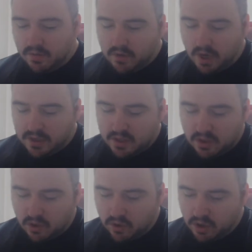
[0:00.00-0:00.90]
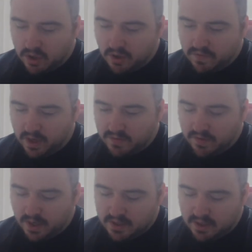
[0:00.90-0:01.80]
Crisis Core, Final
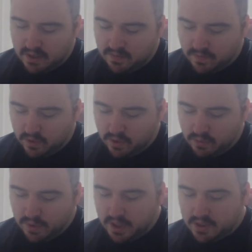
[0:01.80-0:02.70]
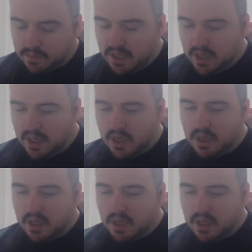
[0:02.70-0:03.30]
Fantasy for PSP.